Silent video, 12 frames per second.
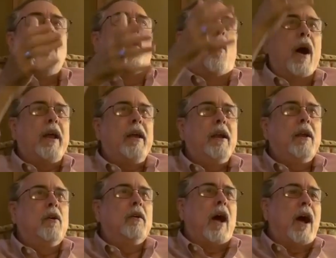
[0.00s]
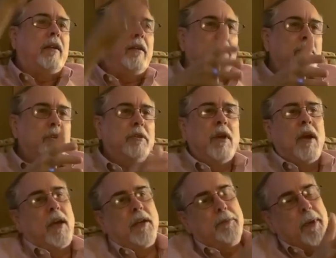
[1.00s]
Why can it go to high temperatures?
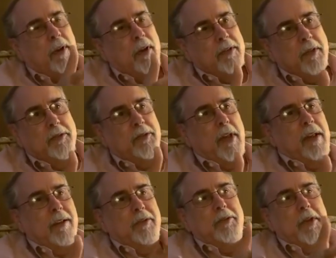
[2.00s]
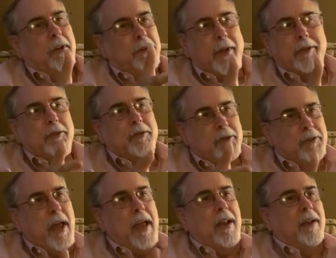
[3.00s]
It's because it's stainless steel. It doesn't
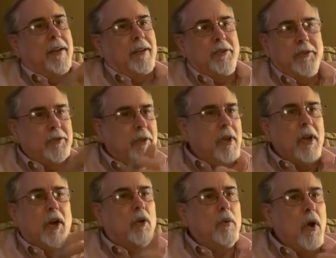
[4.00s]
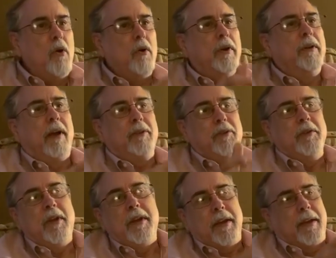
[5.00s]
stain, it doesn't corrode, it
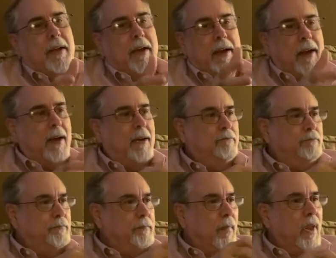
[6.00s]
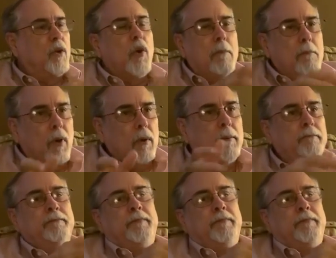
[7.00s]
doesn't um, crumble.